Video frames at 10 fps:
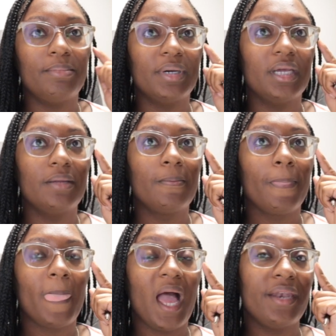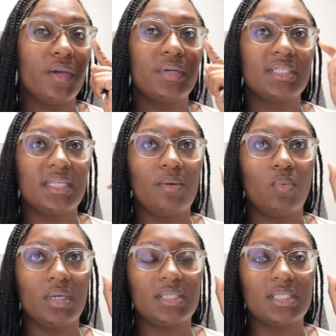But I noticed that
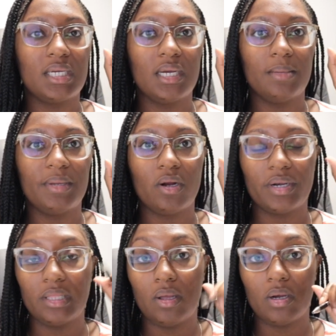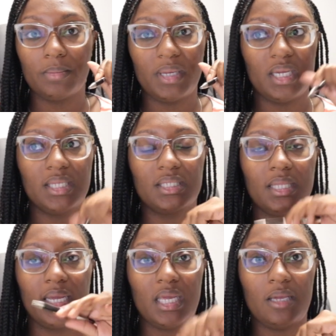once it already logged me into
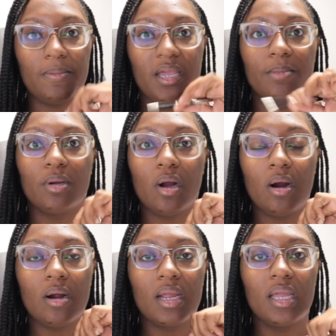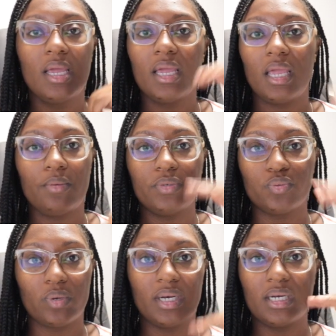like eBay and Mercari, it was
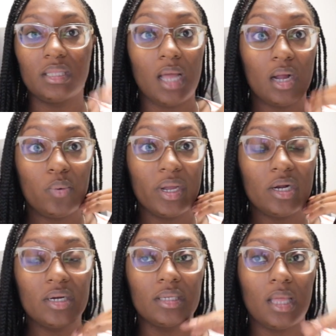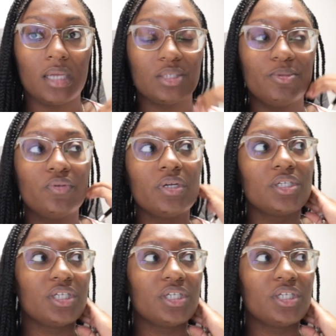running a lot quicker and a lot smoother.